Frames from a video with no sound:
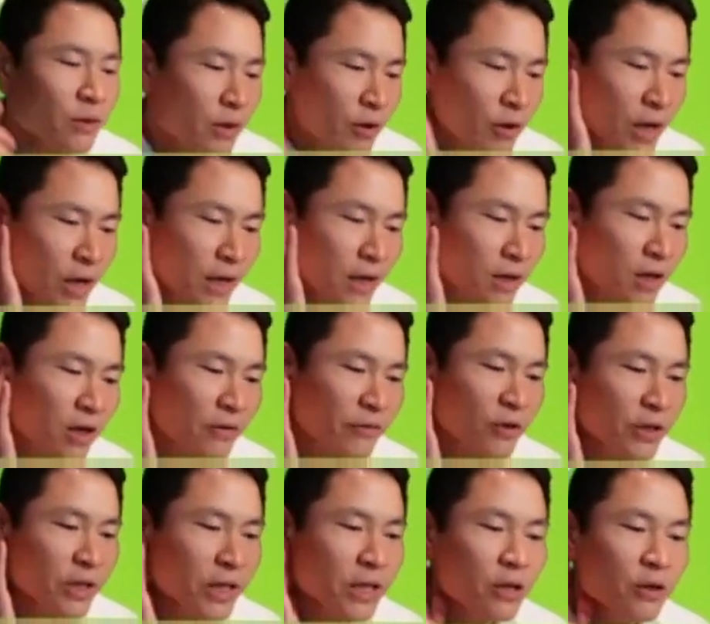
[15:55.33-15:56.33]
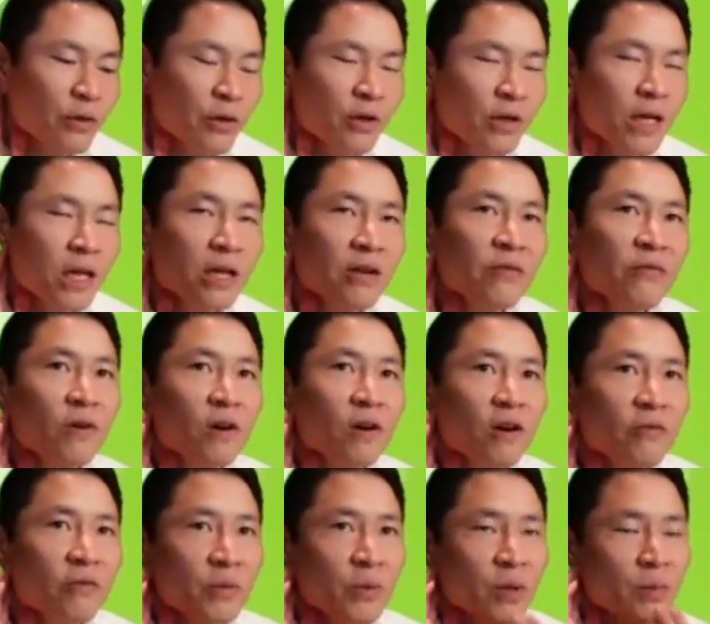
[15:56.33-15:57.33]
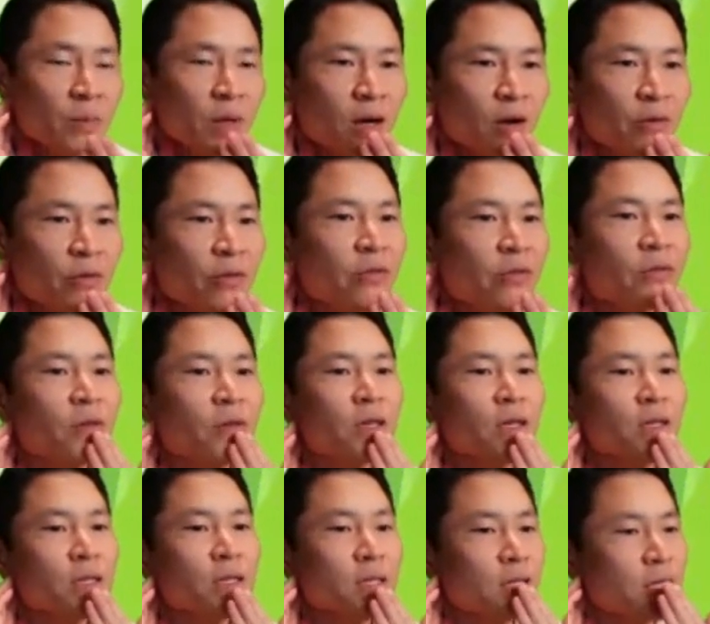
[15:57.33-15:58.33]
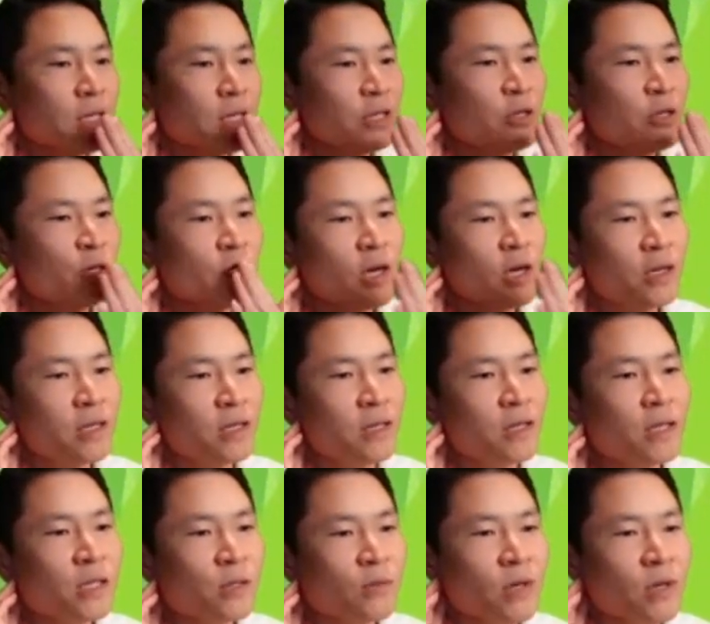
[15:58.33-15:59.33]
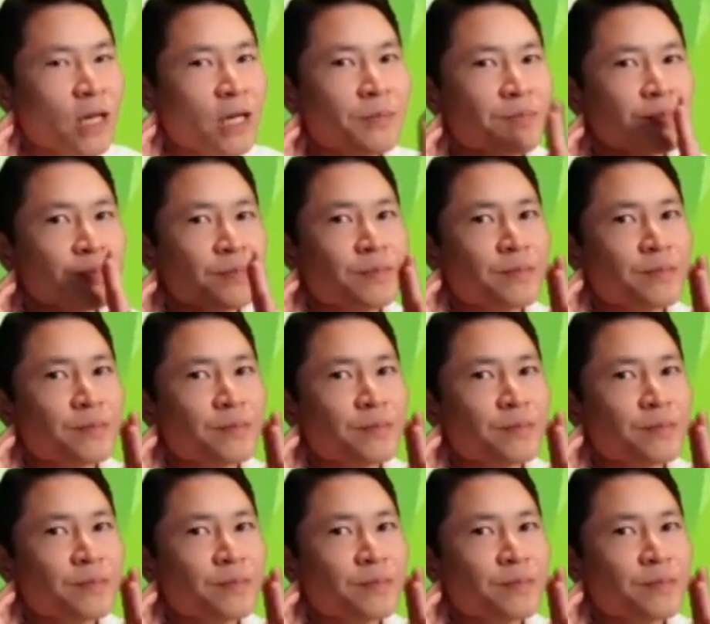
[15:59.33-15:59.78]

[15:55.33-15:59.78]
When they're hanging off your ear, they're kind of far from your mouth, and you're talking this way.